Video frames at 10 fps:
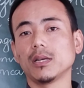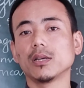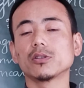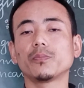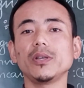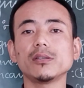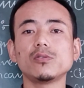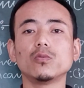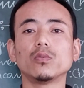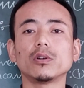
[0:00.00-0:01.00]
So please do
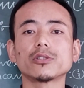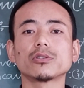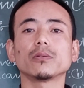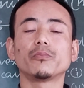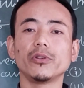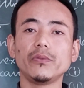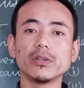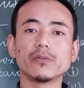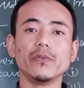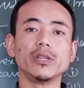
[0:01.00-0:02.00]
watch
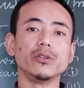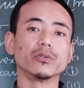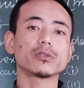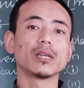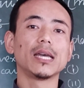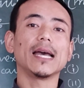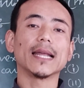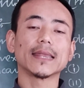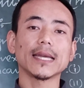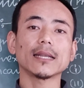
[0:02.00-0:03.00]
previous videos
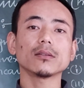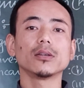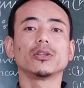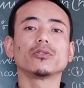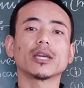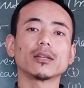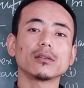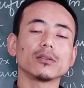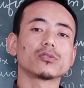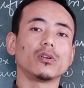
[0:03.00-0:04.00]
and then you
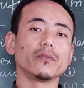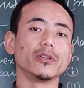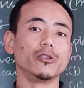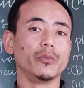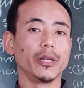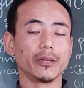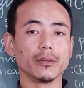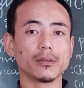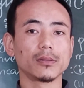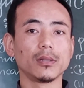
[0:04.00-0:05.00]
can solve the
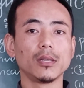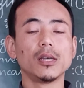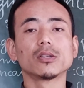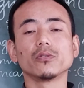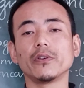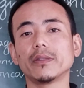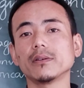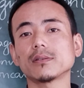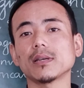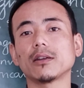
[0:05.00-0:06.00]
numericals. So with
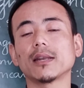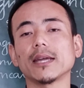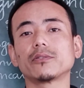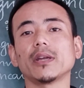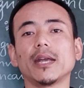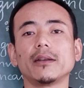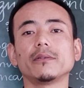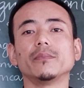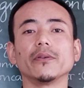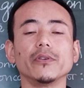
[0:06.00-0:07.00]
this I'd like to
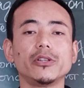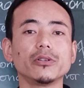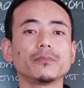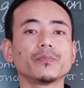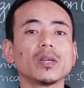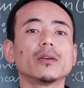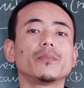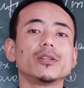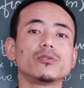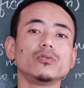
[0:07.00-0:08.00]
end my video.
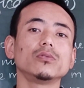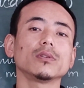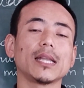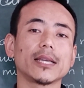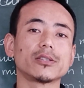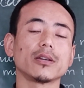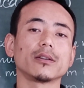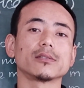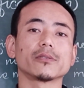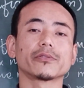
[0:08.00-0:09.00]
Please do like, share
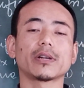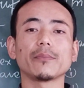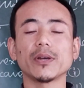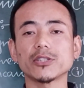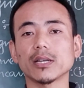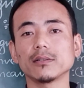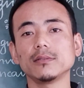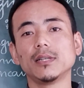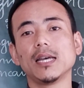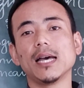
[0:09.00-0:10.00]
and subscribe my
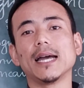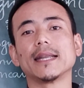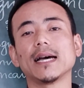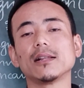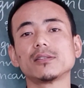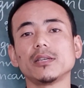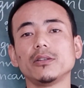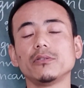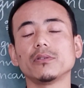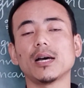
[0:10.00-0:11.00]
channel, and I'll see
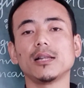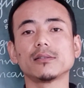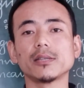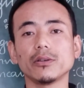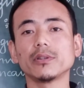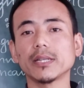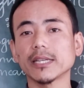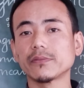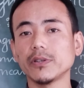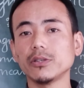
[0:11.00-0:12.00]
you in the
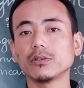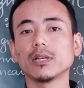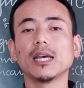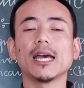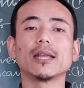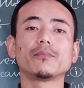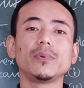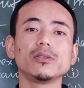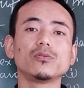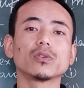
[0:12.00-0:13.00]
next video. And
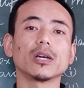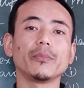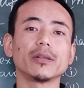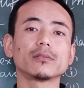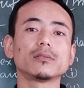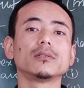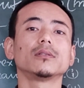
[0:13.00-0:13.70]
please do comment